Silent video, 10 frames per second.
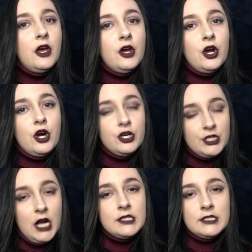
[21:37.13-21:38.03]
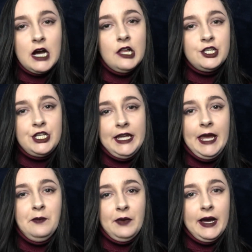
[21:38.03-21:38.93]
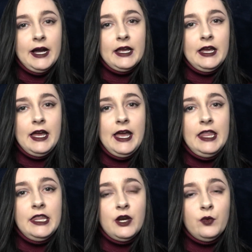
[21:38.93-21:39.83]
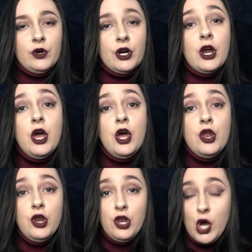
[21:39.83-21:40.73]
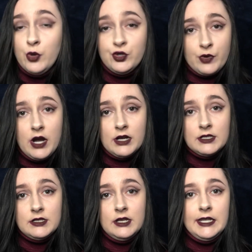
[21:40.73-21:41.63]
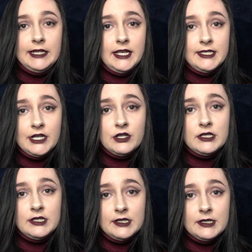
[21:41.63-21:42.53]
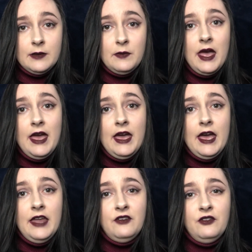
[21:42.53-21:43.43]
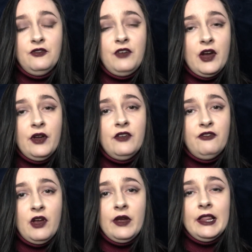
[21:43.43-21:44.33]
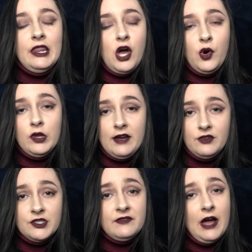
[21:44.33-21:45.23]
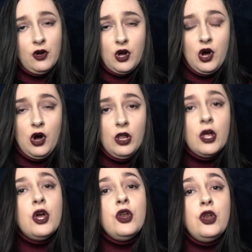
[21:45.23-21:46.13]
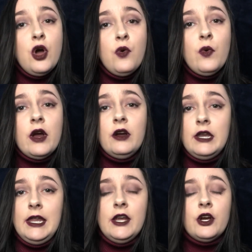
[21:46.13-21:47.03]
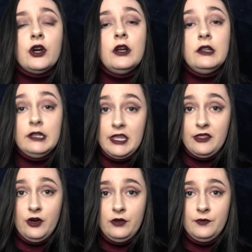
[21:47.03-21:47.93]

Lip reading: Her toxicology came back and there were no drugs in Kaysera's system and very, very low levels of alcohol, nowhere near lethal.